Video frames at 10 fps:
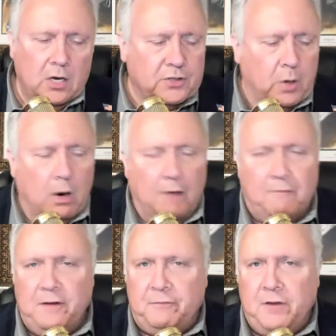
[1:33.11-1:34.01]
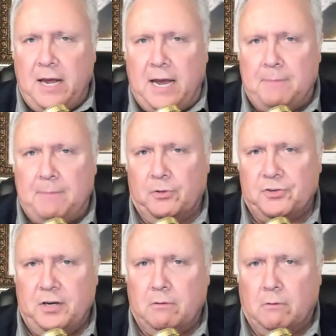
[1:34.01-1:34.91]
So a
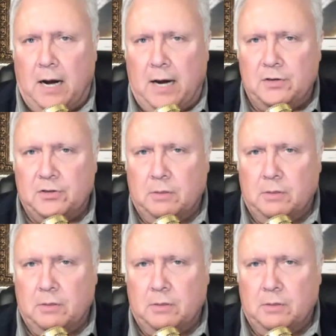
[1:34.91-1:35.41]
58% rise